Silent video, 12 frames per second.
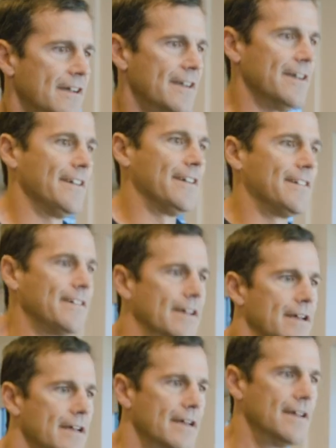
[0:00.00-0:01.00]
version of you
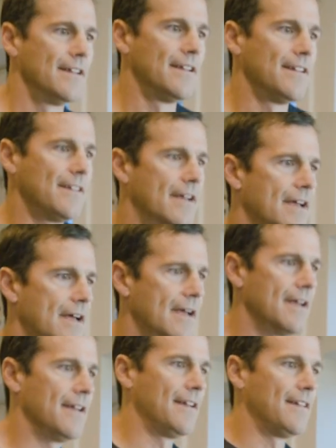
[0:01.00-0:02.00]
when you go out and do the
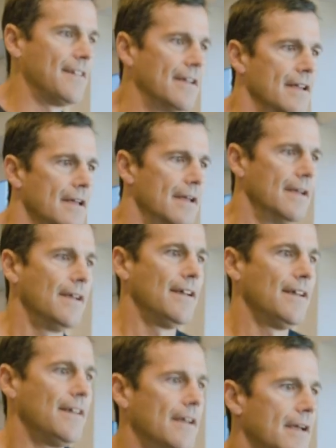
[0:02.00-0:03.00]
things you love.
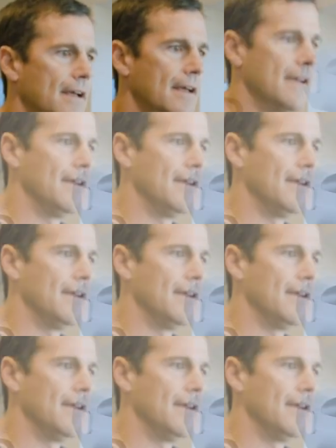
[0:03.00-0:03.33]
You can take the